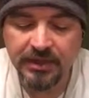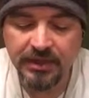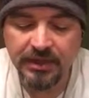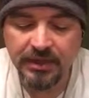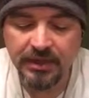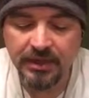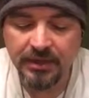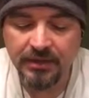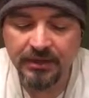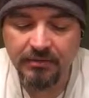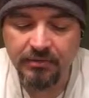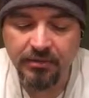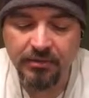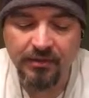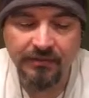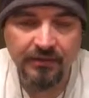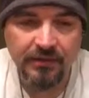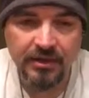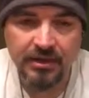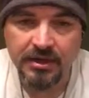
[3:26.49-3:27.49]
uh, your
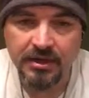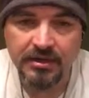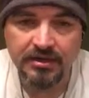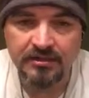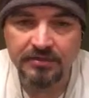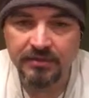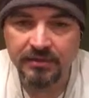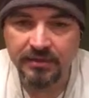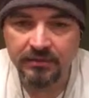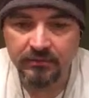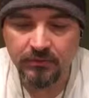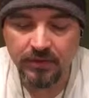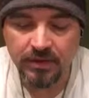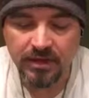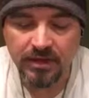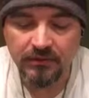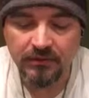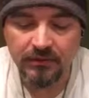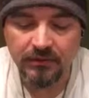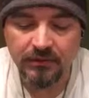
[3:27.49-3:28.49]
boyfriend, husband,
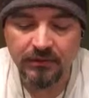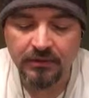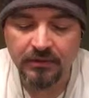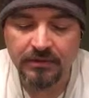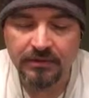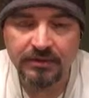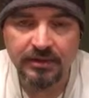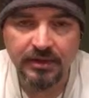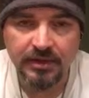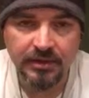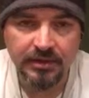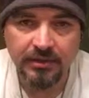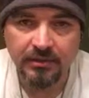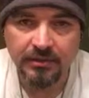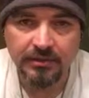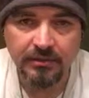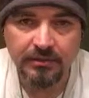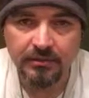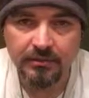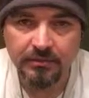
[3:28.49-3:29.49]
whatever is hitting
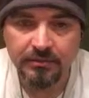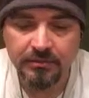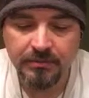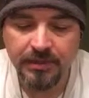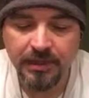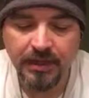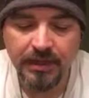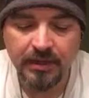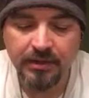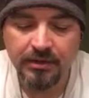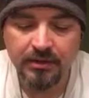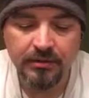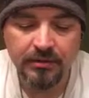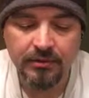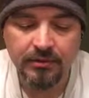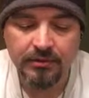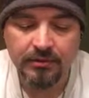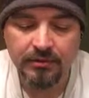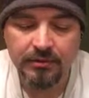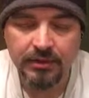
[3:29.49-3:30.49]
you, beating
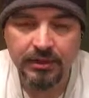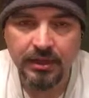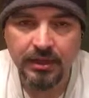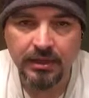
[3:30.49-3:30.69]
you,